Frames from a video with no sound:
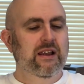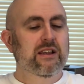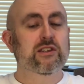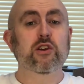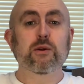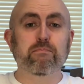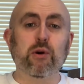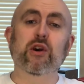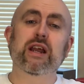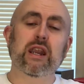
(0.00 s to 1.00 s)
So you're
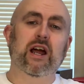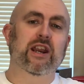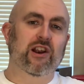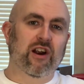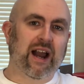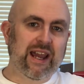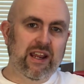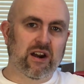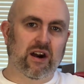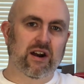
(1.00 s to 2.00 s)
burning a lot of your high
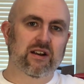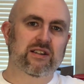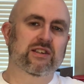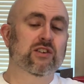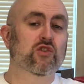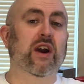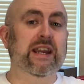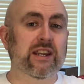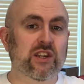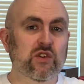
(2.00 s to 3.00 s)
cards trying
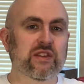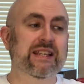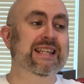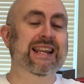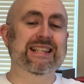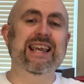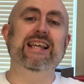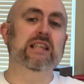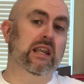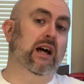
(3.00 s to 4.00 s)
to do this, and it
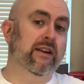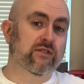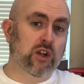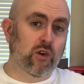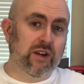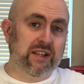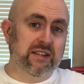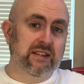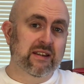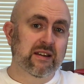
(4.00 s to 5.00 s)
takes a lot of
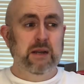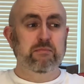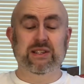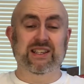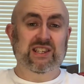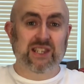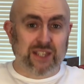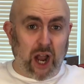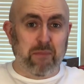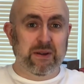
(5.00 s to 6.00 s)
tokens. But to
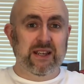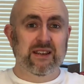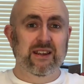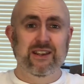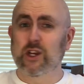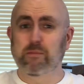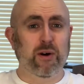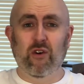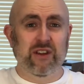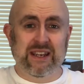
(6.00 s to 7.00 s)
stop it, your
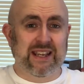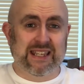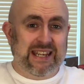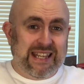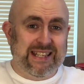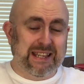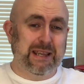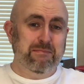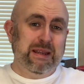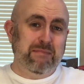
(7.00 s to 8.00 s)
opponent doesn't need to
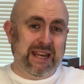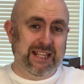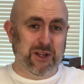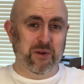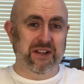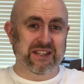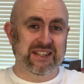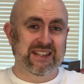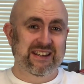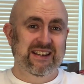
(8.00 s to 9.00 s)
commit many tokens,